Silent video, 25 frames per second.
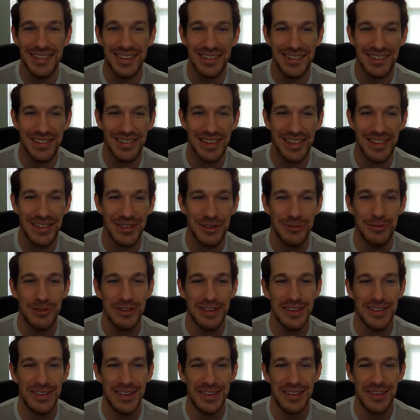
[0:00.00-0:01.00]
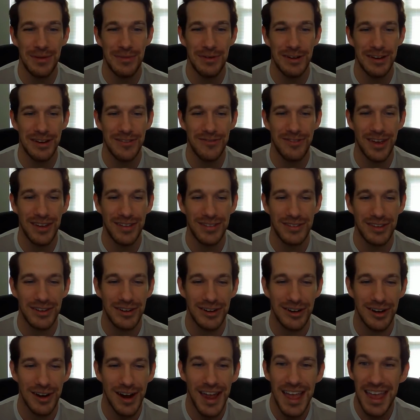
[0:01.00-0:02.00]
so it's cool to see someone invest in
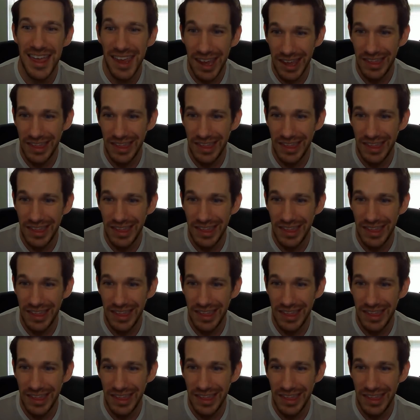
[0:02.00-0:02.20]
her